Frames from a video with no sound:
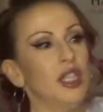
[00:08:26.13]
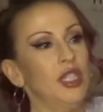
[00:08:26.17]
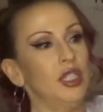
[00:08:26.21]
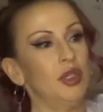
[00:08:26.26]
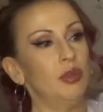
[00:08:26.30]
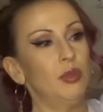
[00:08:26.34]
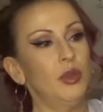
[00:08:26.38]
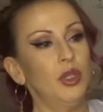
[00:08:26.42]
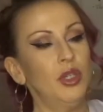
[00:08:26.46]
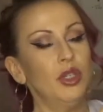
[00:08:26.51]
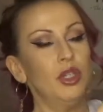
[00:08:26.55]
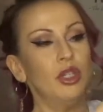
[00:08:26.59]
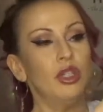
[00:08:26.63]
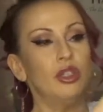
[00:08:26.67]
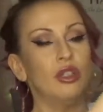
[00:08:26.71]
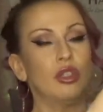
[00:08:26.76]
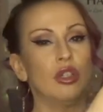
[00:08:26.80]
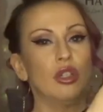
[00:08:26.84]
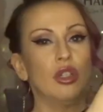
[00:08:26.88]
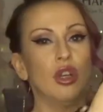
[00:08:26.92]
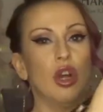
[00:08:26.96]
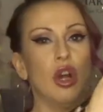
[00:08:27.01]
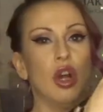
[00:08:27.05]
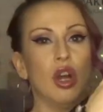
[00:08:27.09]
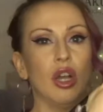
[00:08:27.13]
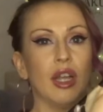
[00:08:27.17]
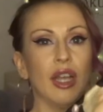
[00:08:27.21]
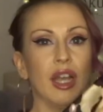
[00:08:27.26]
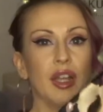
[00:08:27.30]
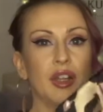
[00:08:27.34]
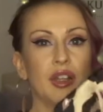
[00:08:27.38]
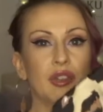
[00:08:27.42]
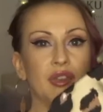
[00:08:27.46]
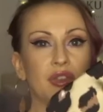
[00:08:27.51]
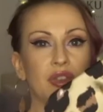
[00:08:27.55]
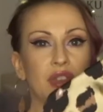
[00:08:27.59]
this one has got
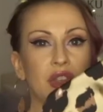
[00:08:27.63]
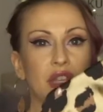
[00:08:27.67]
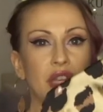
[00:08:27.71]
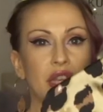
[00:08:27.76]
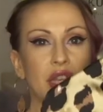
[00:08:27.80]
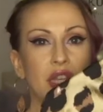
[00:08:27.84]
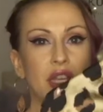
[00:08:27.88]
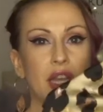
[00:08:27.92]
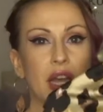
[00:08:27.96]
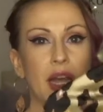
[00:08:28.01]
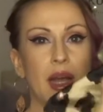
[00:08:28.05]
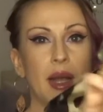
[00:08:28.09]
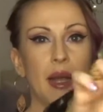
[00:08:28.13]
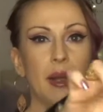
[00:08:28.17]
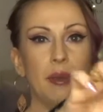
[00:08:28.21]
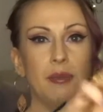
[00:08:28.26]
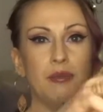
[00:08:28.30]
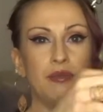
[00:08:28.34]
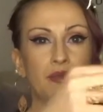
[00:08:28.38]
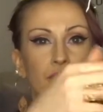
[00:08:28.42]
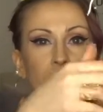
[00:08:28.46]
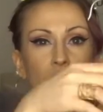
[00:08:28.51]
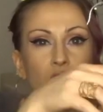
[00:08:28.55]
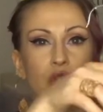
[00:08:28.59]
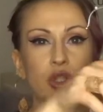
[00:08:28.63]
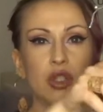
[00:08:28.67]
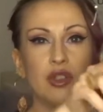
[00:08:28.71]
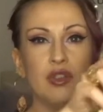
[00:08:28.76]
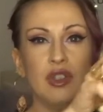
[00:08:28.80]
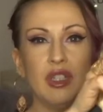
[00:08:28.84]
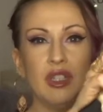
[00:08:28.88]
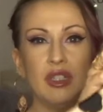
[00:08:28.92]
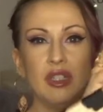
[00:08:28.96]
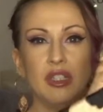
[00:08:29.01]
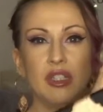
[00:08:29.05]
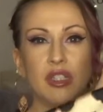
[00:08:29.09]
kind of the, I don't know
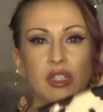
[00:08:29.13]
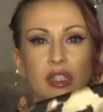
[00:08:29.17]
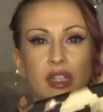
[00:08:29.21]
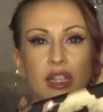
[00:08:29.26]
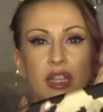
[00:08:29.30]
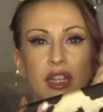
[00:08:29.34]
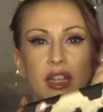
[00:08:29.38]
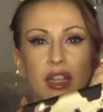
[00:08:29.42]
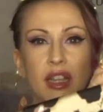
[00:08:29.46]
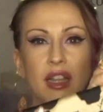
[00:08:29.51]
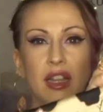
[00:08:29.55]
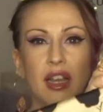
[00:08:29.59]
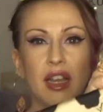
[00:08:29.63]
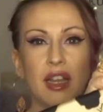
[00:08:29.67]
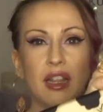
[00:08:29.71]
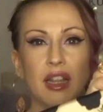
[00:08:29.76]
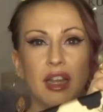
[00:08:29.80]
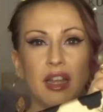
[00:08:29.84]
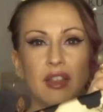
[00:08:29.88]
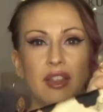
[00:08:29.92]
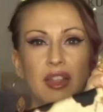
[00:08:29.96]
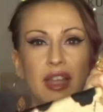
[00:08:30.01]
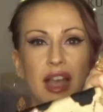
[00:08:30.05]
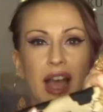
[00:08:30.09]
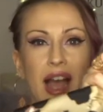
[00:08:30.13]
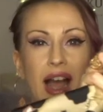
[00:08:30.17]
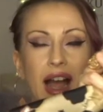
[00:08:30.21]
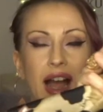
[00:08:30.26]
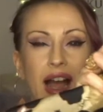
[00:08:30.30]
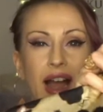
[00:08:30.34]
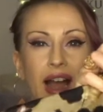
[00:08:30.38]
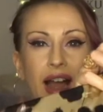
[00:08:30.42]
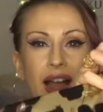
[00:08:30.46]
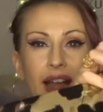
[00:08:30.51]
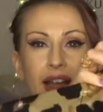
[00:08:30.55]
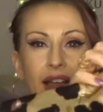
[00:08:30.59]
if you can see it there, like the
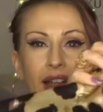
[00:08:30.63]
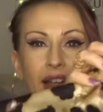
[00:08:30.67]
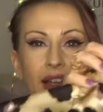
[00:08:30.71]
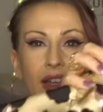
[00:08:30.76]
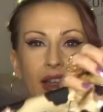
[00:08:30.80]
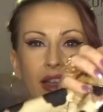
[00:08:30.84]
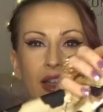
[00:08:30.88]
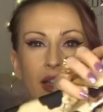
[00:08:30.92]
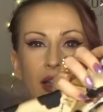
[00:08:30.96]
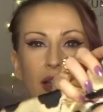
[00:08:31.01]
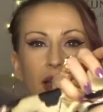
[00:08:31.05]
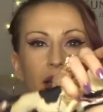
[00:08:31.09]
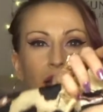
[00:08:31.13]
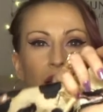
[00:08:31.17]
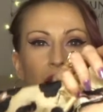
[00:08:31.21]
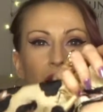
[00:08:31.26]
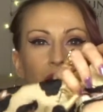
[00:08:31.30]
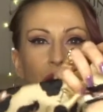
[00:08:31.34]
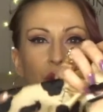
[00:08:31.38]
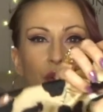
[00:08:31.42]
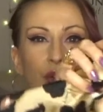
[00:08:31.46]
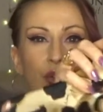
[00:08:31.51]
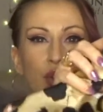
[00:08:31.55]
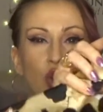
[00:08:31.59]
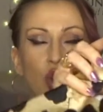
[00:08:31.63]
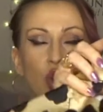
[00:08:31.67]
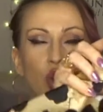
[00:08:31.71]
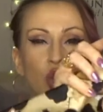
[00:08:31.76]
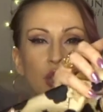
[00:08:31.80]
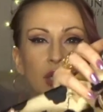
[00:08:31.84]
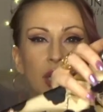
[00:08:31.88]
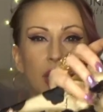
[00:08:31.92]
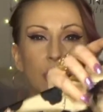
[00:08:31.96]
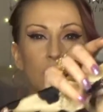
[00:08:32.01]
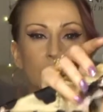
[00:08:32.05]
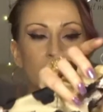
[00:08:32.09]
eye kind of
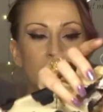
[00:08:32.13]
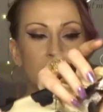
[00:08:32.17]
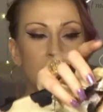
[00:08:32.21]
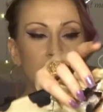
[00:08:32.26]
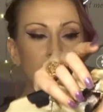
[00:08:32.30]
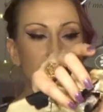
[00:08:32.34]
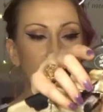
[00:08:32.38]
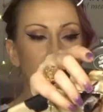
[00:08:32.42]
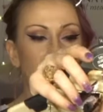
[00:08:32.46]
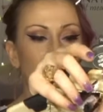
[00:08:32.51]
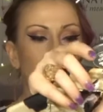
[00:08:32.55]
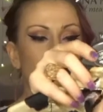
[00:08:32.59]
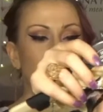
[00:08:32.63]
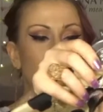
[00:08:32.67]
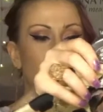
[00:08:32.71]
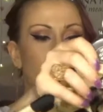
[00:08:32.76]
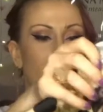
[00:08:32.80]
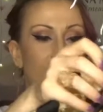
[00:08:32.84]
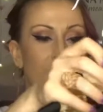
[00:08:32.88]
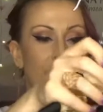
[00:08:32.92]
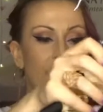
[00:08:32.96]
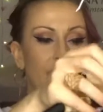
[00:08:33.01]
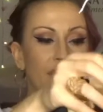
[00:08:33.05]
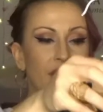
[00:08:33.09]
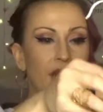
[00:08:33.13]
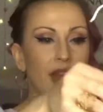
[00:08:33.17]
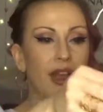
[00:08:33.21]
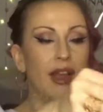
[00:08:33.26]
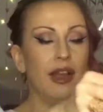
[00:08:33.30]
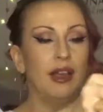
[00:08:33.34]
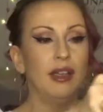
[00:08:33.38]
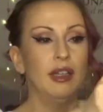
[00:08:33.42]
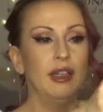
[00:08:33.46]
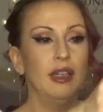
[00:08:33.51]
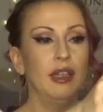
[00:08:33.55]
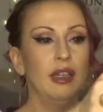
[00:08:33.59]
cut out detail at the back
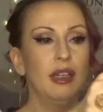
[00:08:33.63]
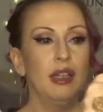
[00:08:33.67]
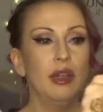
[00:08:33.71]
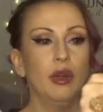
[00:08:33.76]
there,